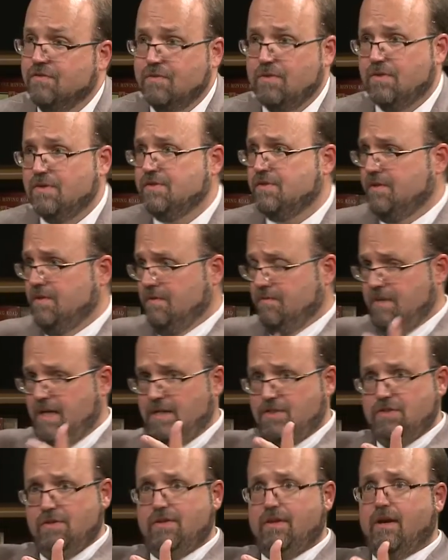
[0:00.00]
of course, the
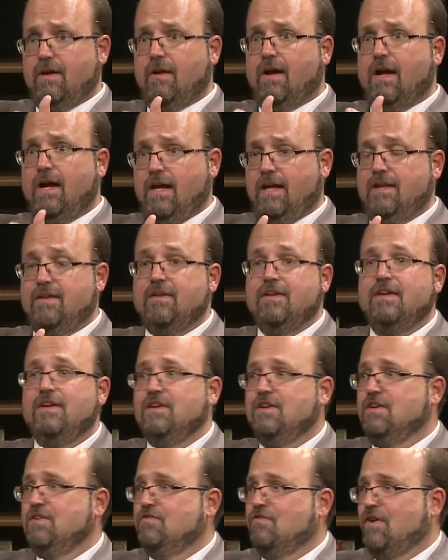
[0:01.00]
mansion there on
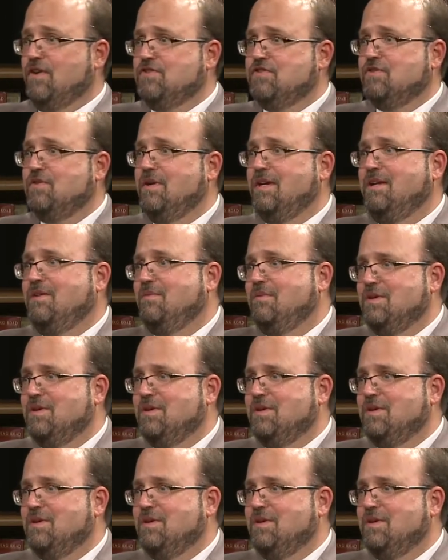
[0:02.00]
Front Street,